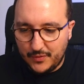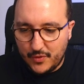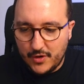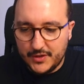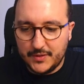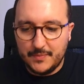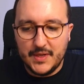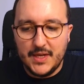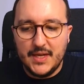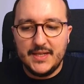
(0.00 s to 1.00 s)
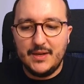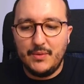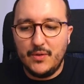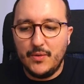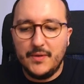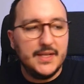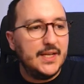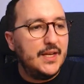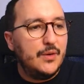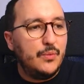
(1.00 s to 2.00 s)
course. There we go.
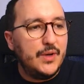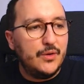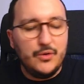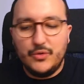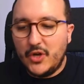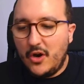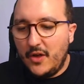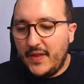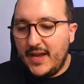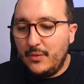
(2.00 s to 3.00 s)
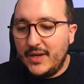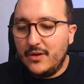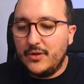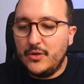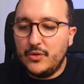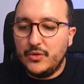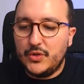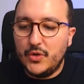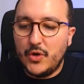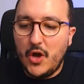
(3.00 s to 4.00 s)
We're gonna use auth, and we're gonna use
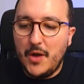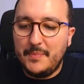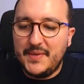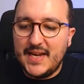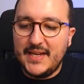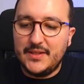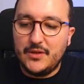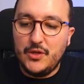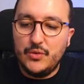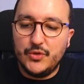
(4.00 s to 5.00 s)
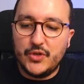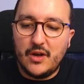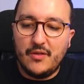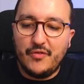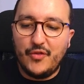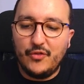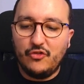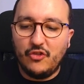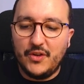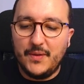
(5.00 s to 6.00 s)
the update user
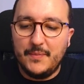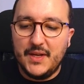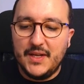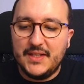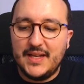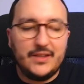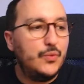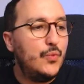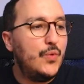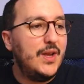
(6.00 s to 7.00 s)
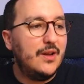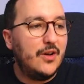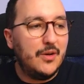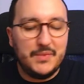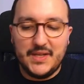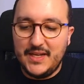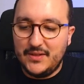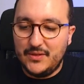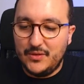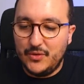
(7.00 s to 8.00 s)
function that will
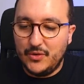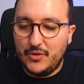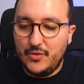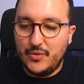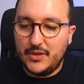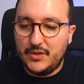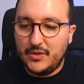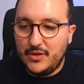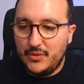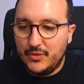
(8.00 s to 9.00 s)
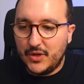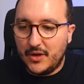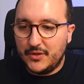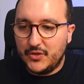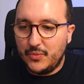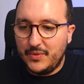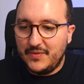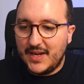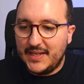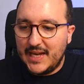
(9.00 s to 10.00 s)
update the current user. So we've
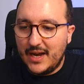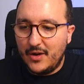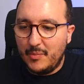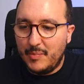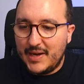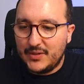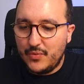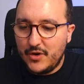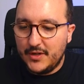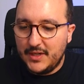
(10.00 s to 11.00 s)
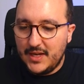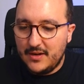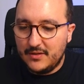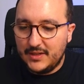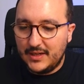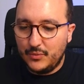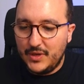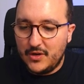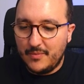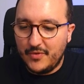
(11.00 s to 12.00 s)
got our password here that will
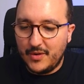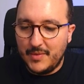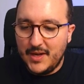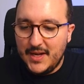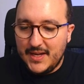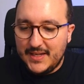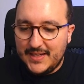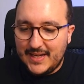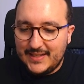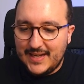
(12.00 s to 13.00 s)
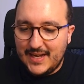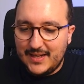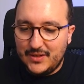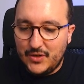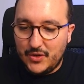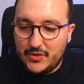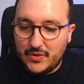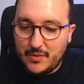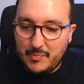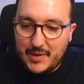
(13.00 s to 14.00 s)
come from
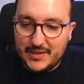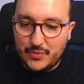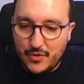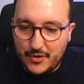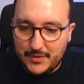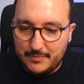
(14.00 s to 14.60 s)
data.password.